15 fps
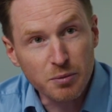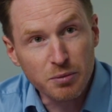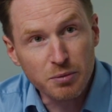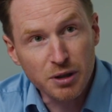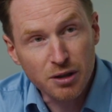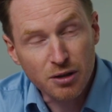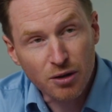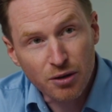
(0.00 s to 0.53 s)

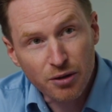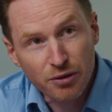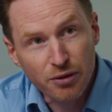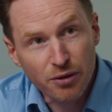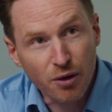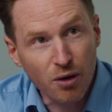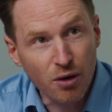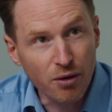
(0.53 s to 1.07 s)

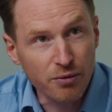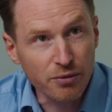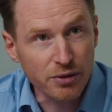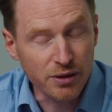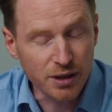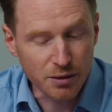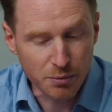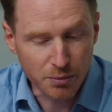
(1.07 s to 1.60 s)
because
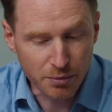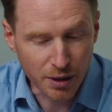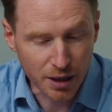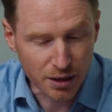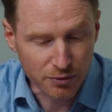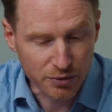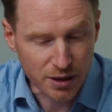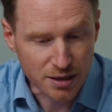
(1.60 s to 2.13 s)
of the
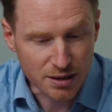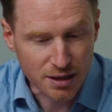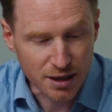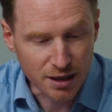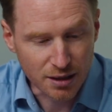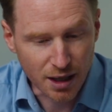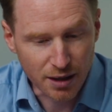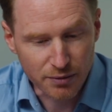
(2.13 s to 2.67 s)
benefits
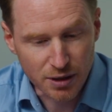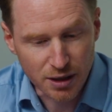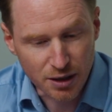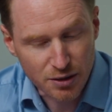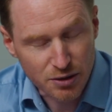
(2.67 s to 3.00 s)
in having a